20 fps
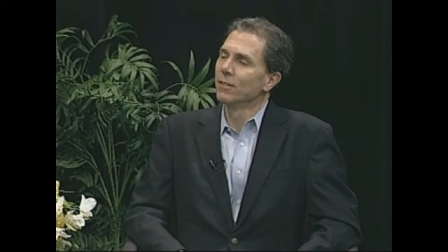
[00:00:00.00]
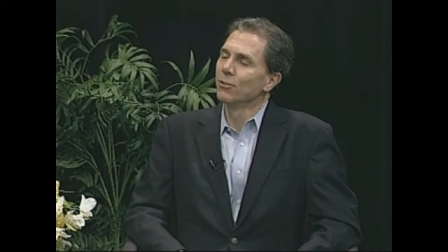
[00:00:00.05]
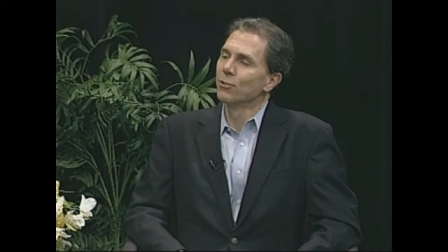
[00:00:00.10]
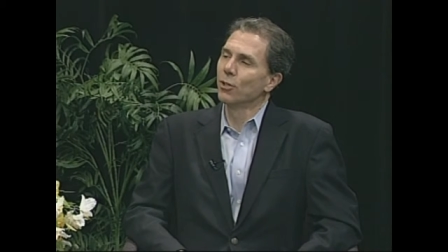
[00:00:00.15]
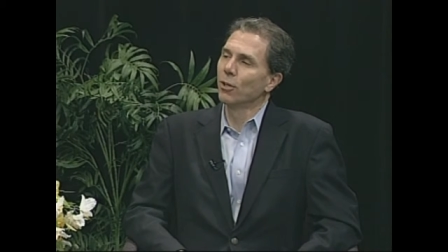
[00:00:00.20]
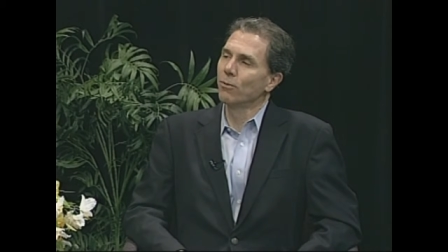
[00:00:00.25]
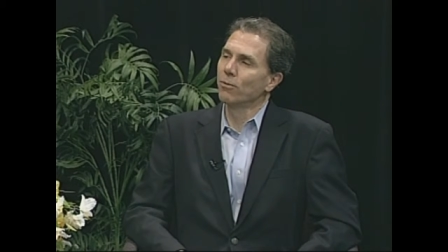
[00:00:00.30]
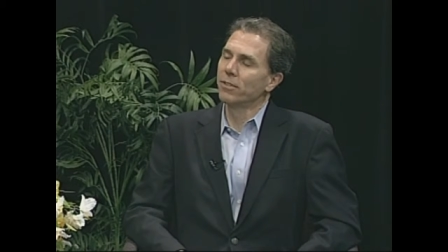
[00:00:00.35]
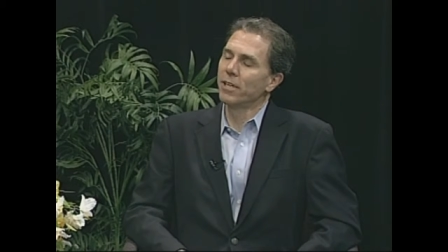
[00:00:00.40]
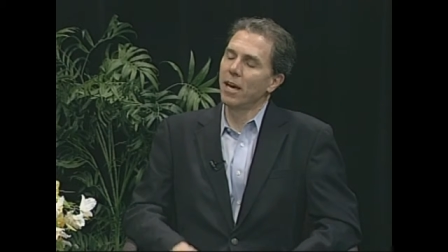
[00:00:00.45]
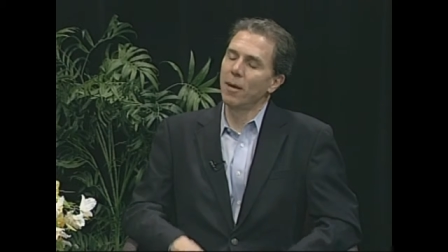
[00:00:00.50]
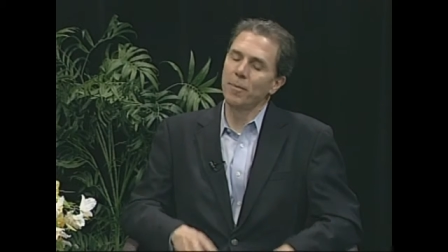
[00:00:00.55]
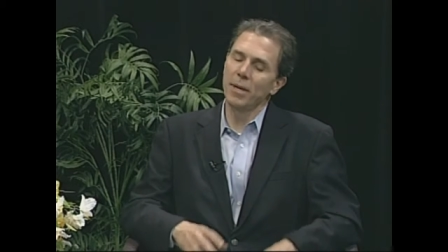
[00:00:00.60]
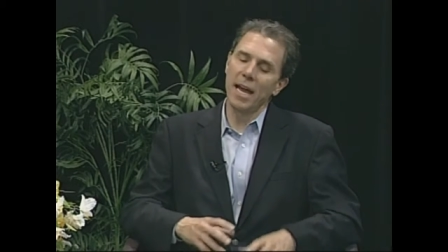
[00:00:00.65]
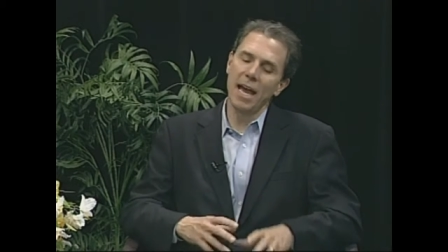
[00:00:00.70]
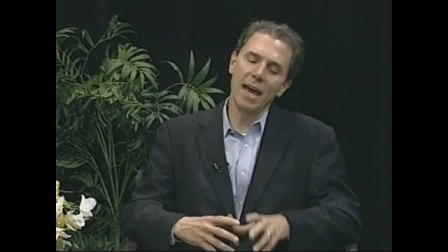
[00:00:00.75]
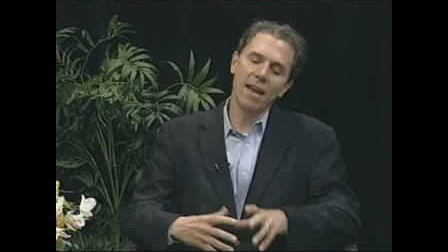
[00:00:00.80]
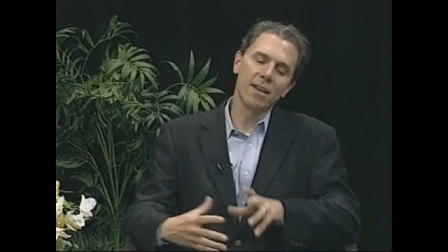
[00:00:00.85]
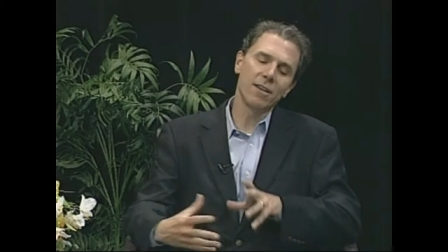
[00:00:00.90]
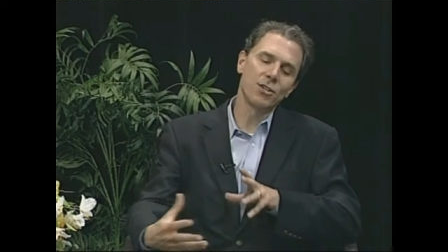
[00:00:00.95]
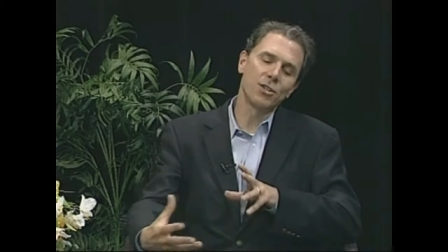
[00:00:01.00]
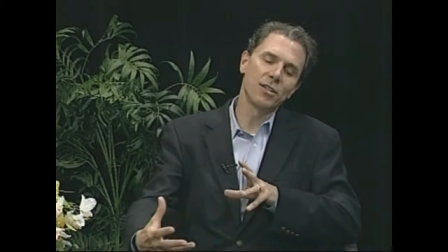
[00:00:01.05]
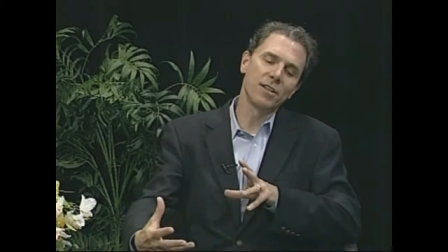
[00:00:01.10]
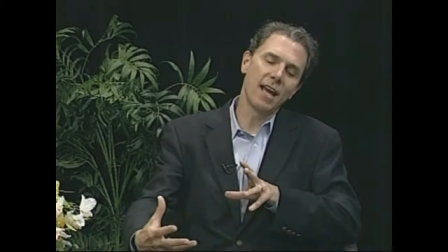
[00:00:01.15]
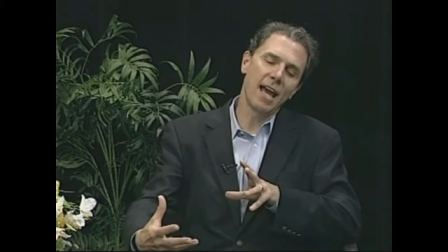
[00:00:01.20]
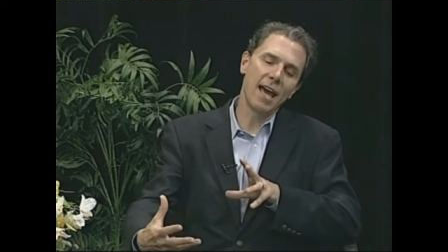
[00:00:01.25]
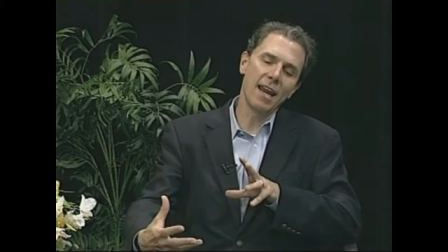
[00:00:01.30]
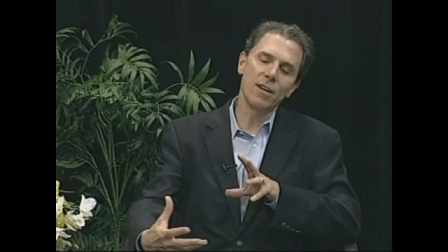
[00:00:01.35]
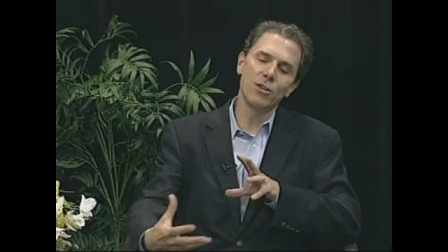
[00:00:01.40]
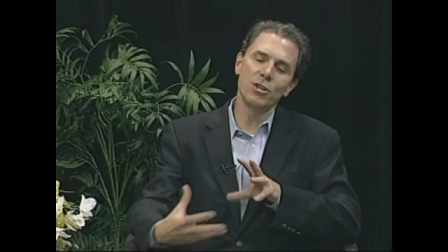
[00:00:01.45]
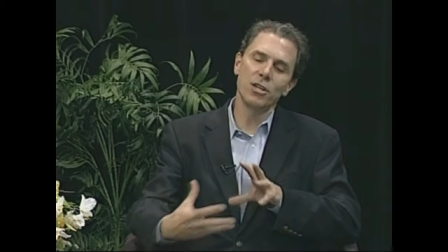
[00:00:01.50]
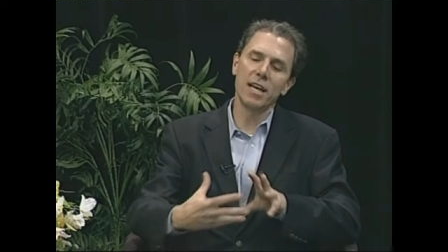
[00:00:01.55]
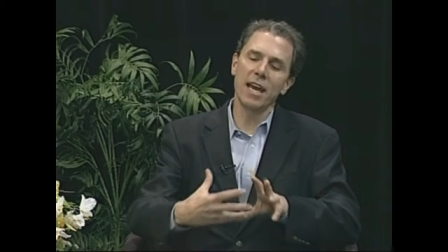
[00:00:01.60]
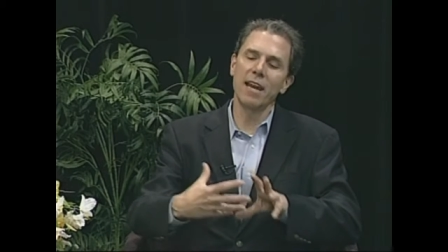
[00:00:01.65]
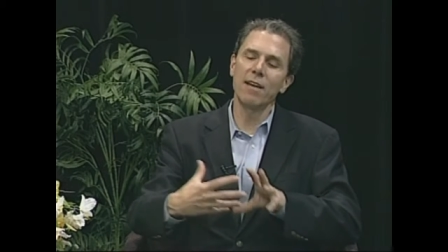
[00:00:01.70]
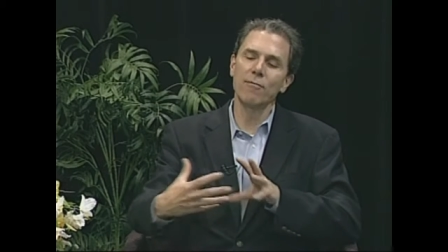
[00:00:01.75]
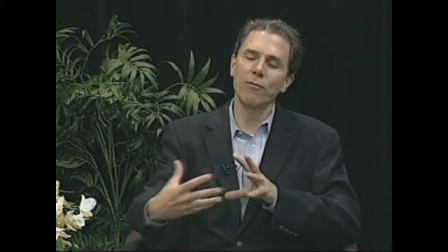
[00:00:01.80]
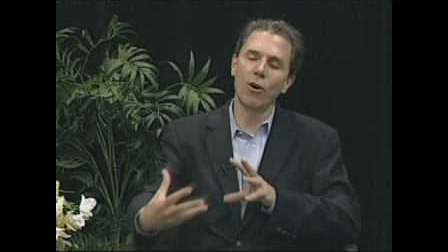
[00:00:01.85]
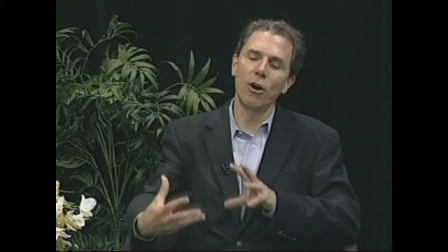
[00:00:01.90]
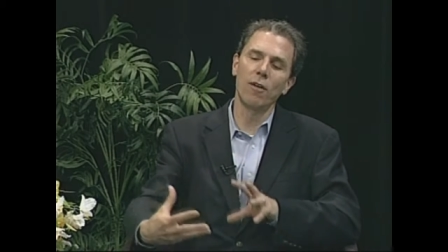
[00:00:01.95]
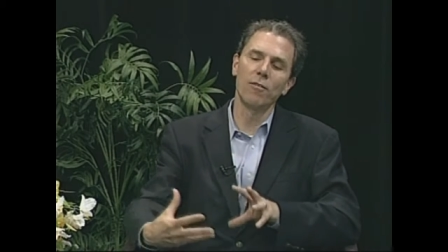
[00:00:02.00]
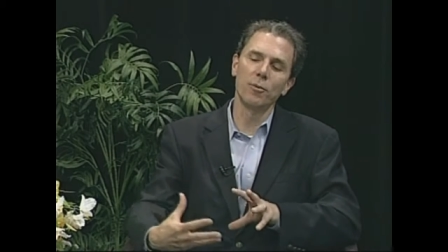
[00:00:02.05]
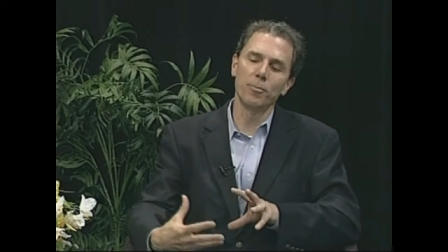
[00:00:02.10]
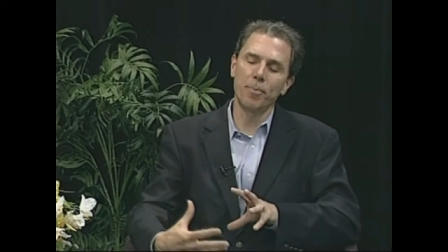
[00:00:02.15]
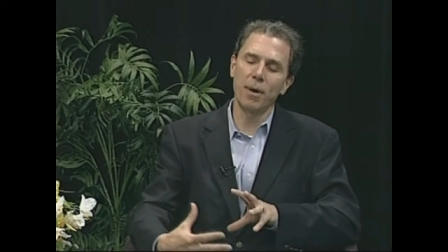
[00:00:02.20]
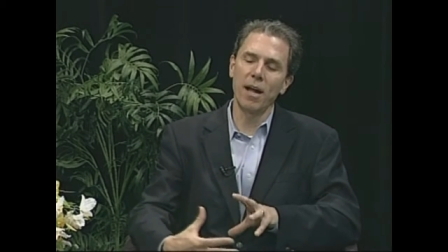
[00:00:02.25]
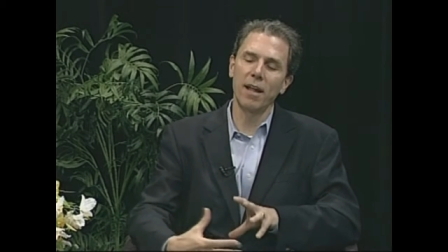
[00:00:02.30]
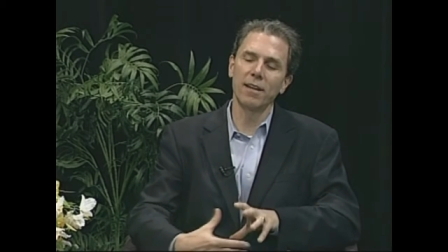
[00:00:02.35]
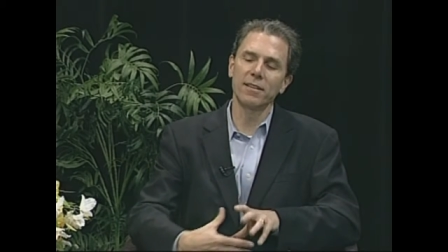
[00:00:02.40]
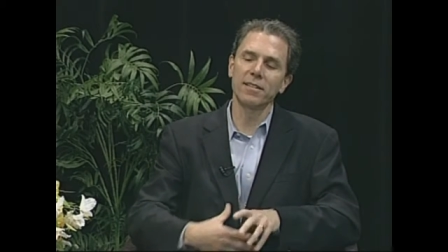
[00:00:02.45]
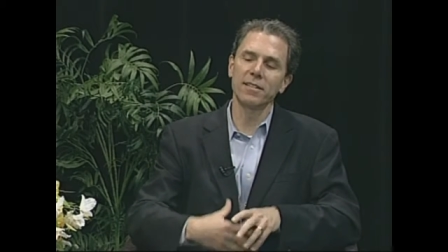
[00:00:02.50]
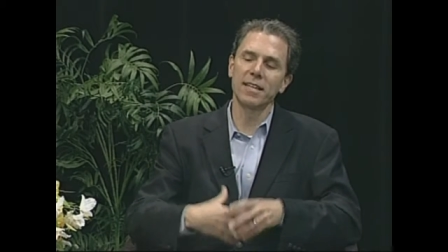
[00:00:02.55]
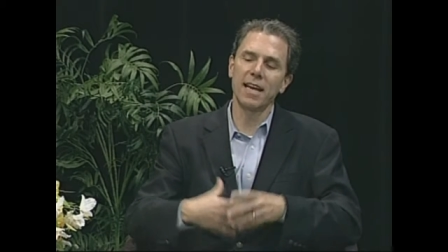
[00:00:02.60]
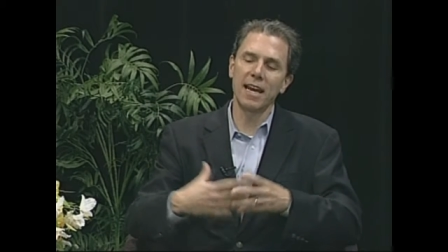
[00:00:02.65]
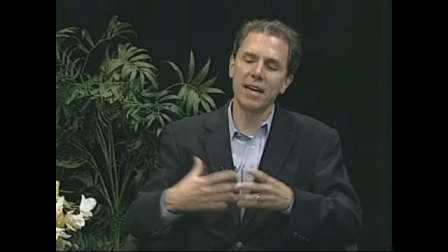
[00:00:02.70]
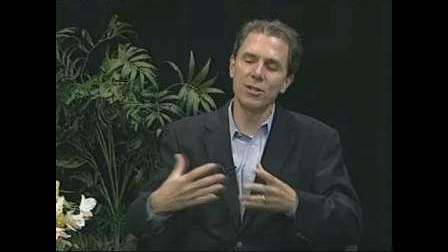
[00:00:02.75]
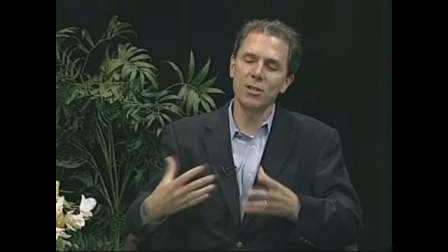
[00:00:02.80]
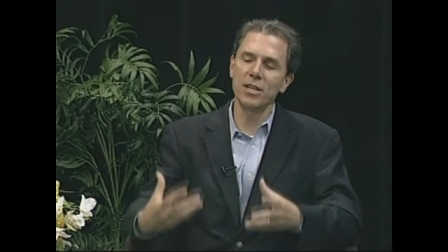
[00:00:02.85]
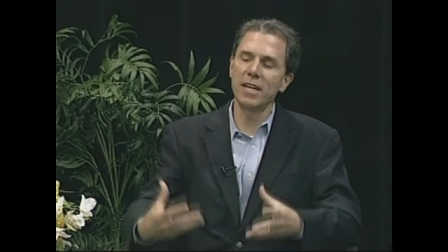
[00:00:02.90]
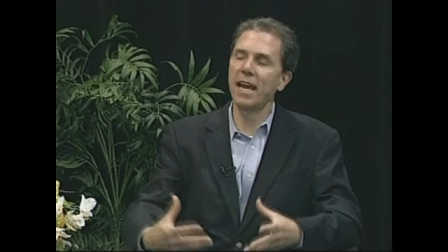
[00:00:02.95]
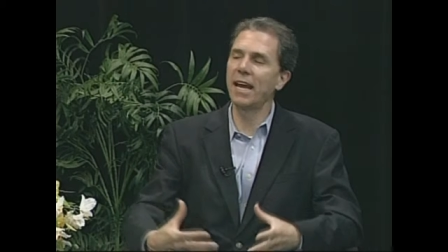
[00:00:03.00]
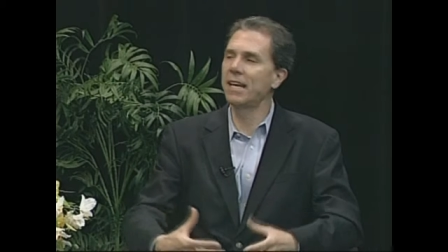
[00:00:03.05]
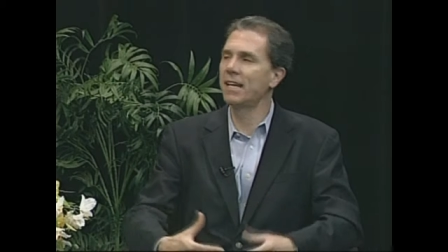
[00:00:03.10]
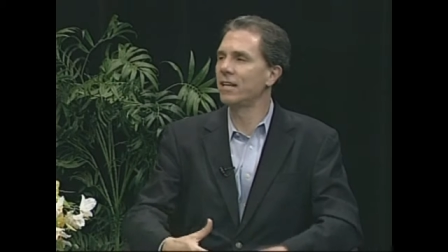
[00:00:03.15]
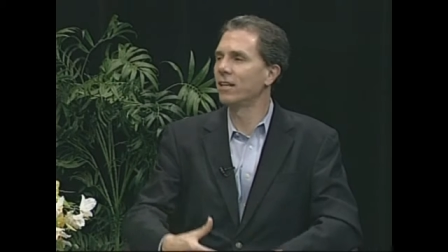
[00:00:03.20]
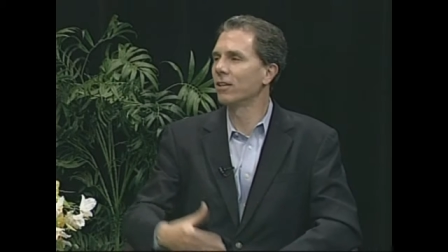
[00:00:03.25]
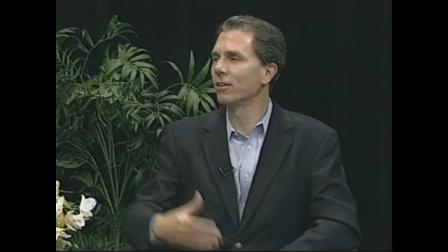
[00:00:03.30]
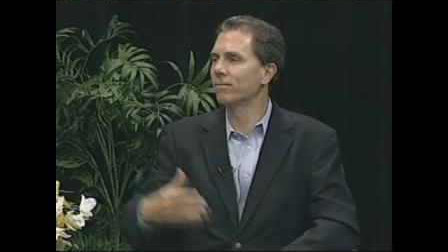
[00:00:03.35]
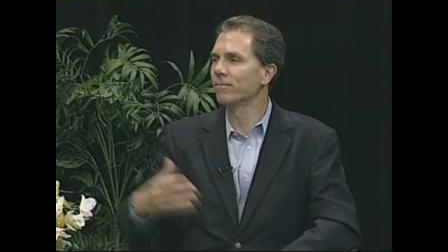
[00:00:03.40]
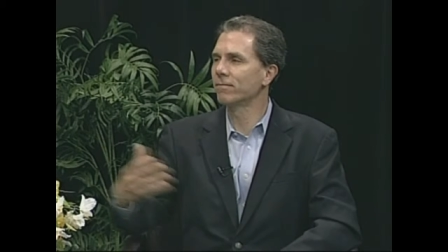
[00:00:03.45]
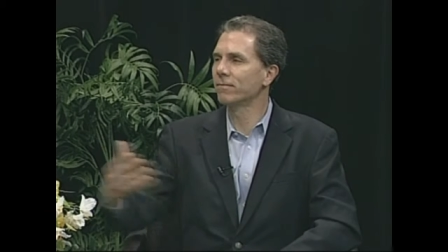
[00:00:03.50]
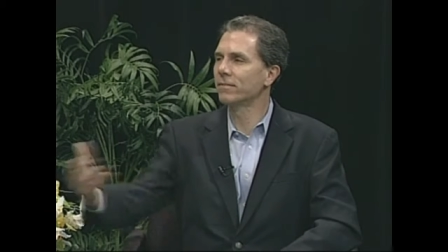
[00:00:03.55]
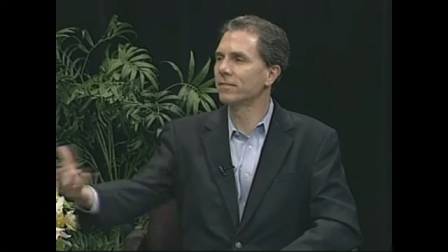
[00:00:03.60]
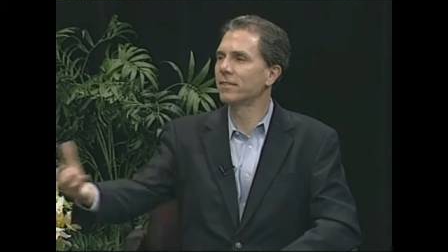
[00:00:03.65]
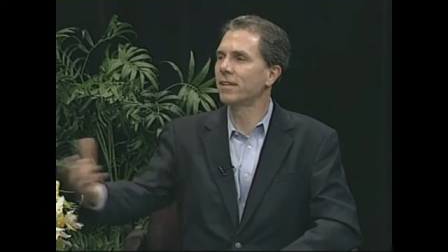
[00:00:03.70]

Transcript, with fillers: So tell me, how did you, how did you get involved in politics? How did you get here?